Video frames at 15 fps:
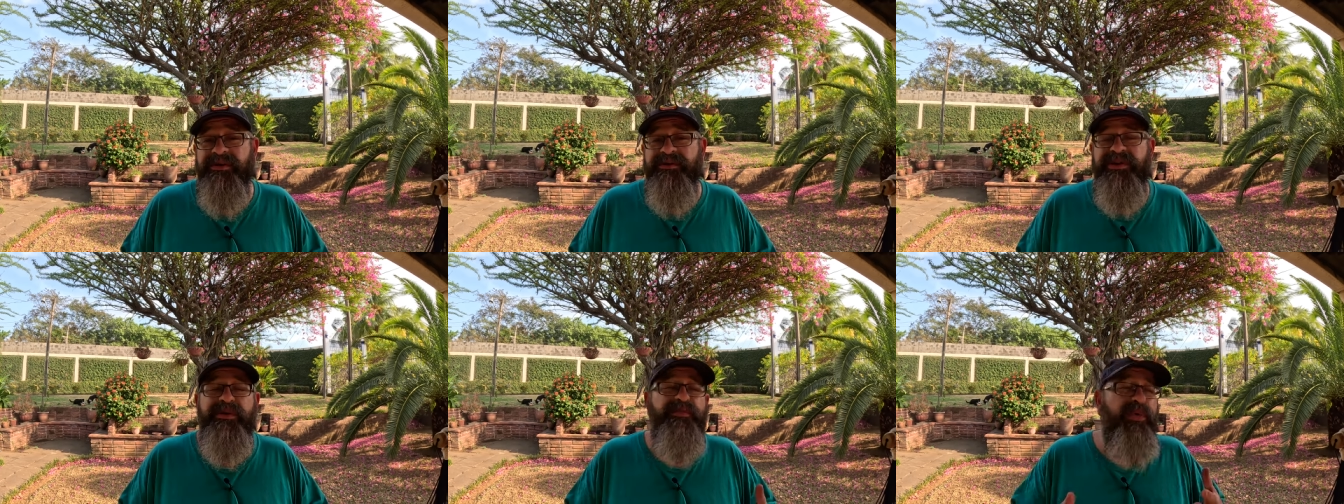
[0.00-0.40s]

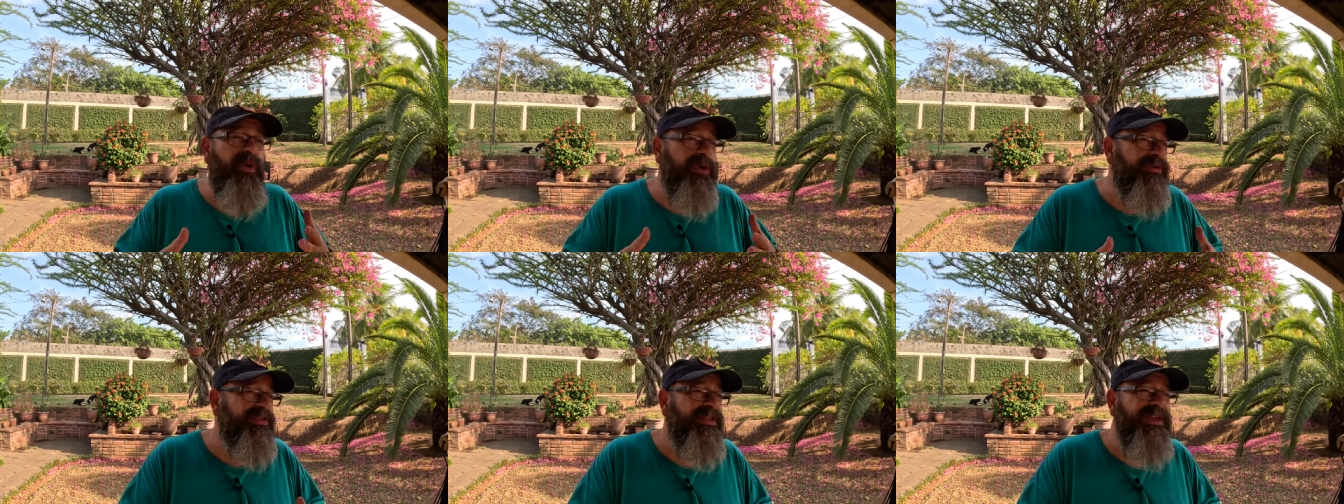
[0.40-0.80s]
The
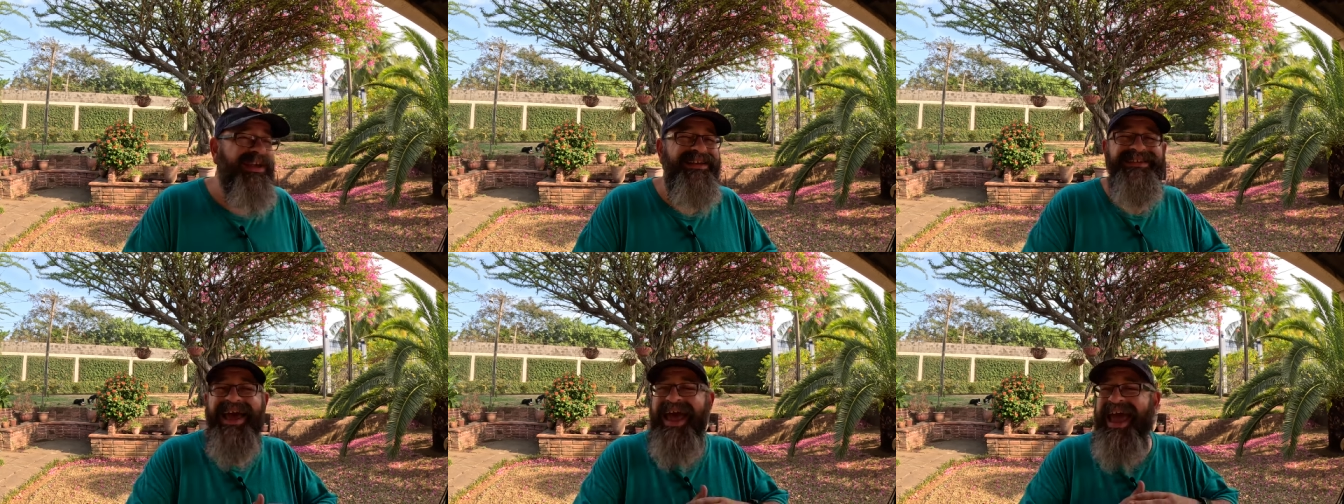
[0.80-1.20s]
important thing
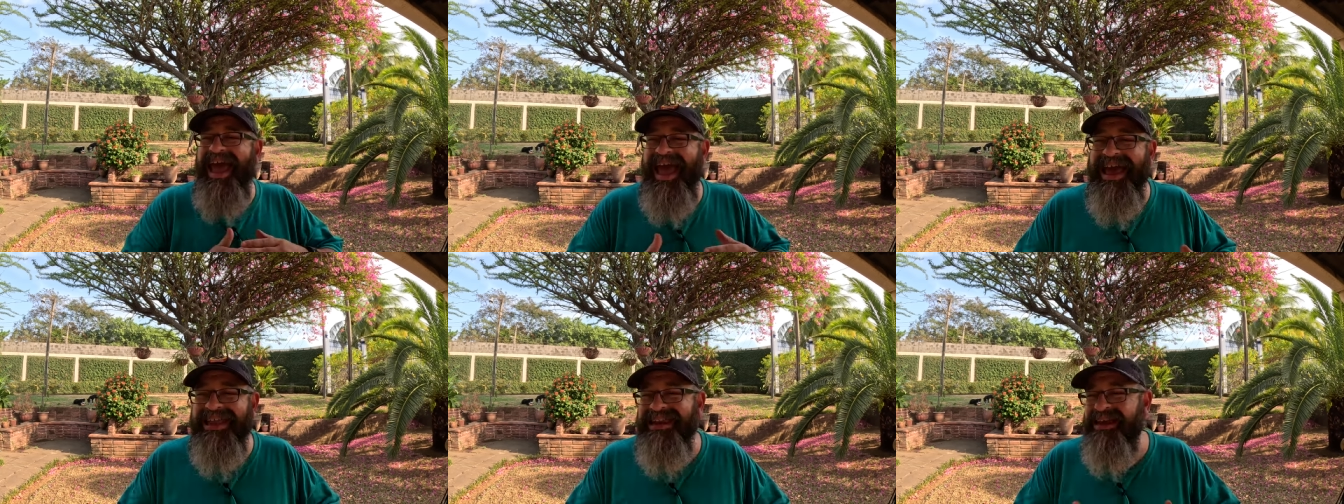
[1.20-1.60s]
is at
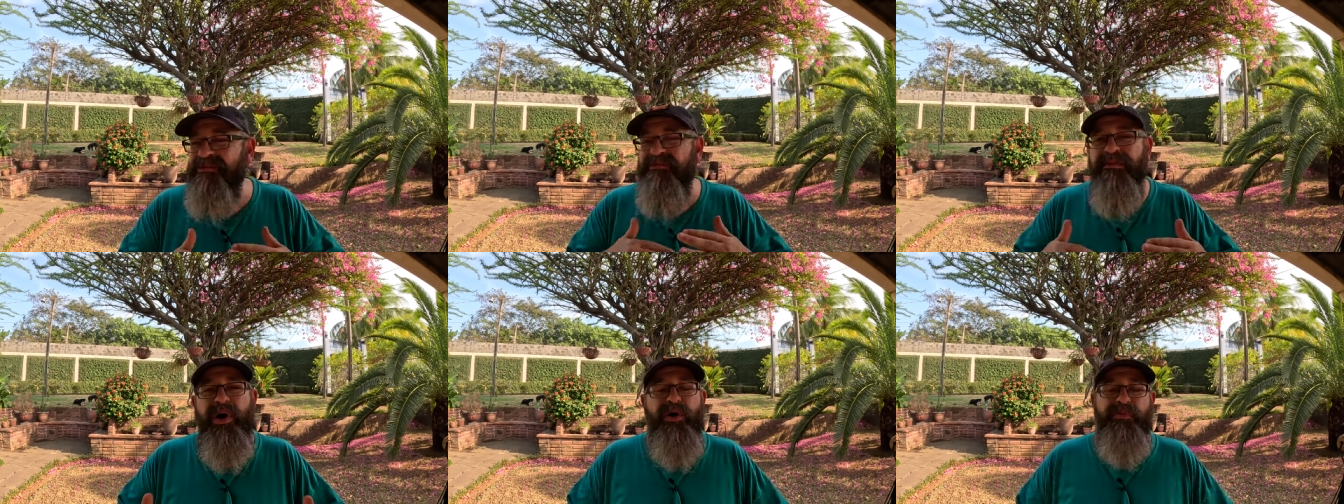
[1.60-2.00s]
any
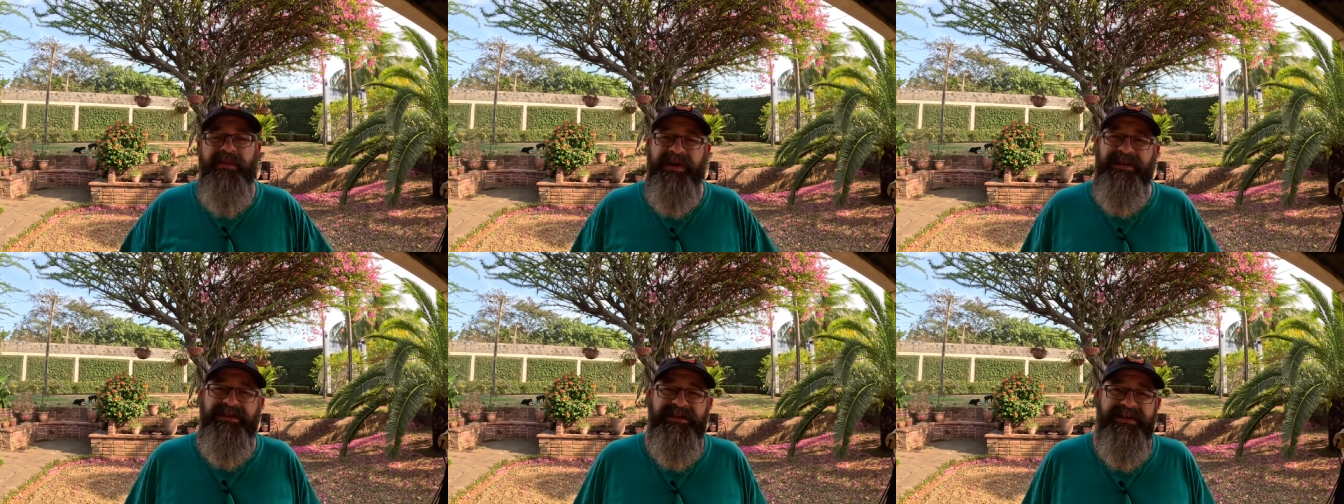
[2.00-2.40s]

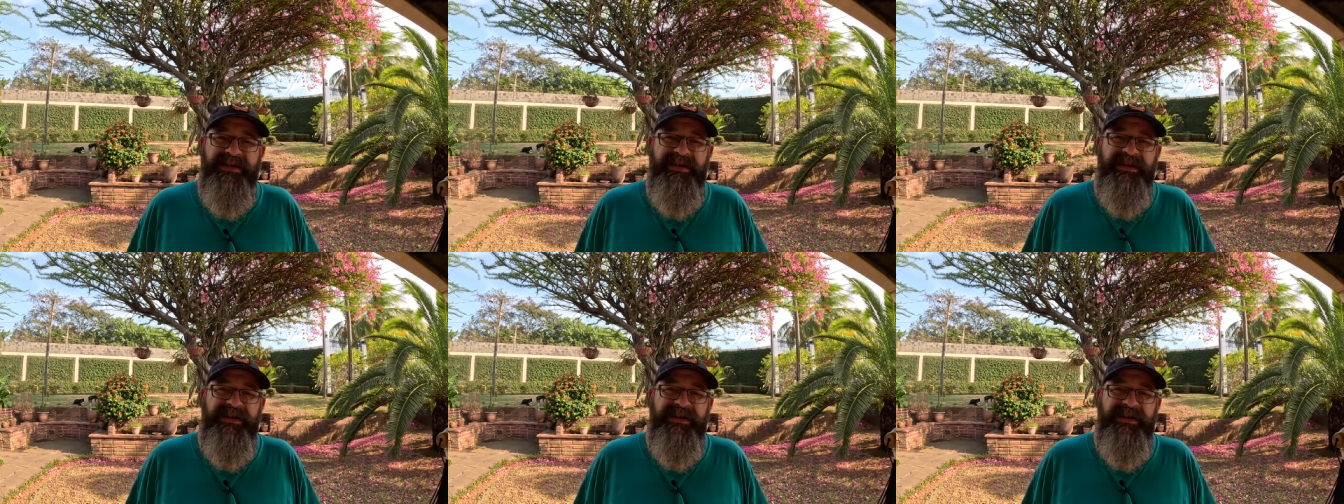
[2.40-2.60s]
moment,